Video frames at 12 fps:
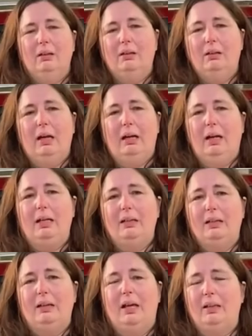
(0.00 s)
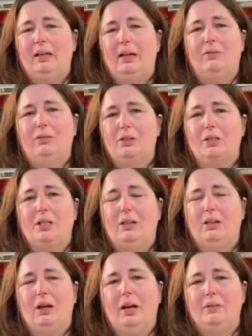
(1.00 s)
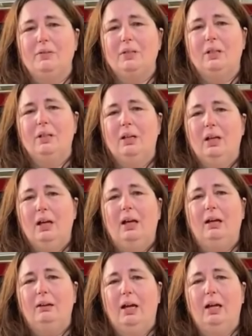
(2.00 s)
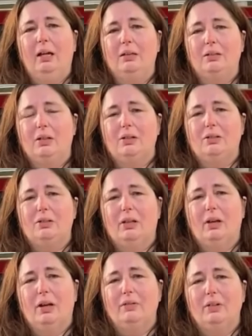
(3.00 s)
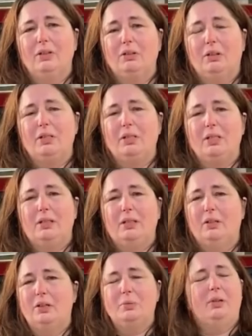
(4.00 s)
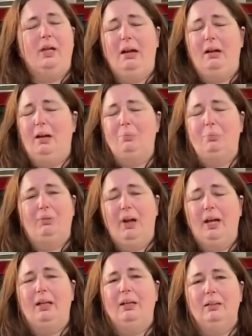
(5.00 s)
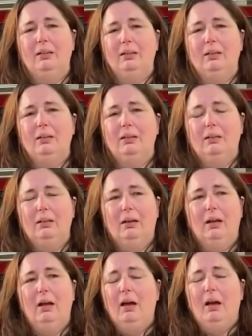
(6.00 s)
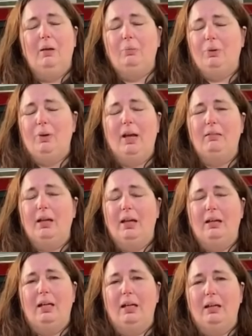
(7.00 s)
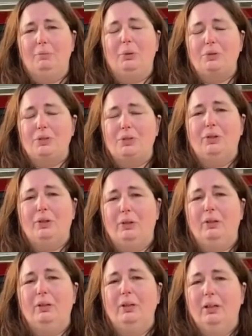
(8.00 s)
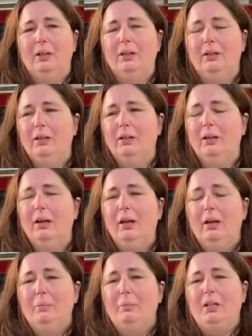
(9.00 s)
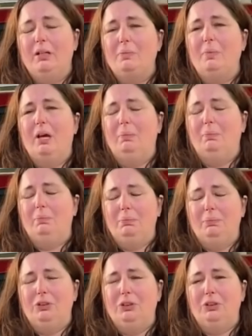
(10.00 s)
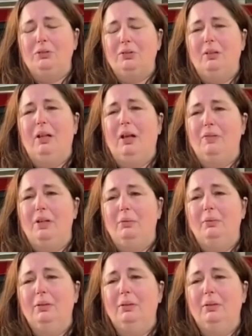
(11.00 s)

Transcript: That uh, Ian and Heather have lost their lives, and Gail has lost her life, and Donna's is still in hospital, and I pray, I pray that he pulls through, because my children love him.